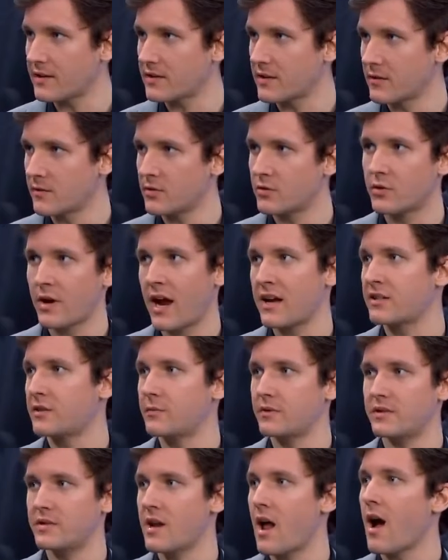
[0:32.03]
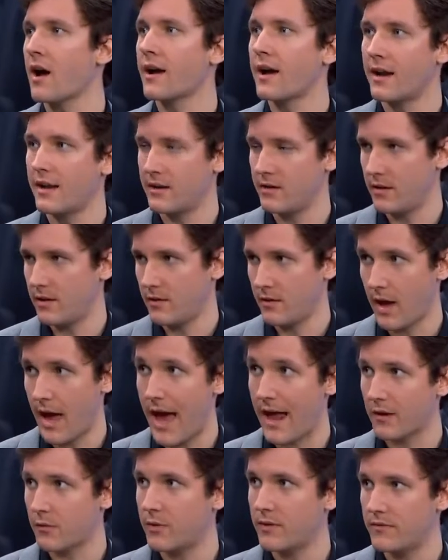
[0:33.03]
stones, Trashy was not getting
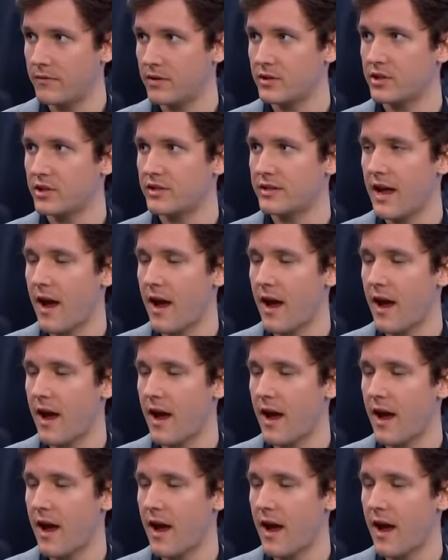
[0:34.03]
adequate vision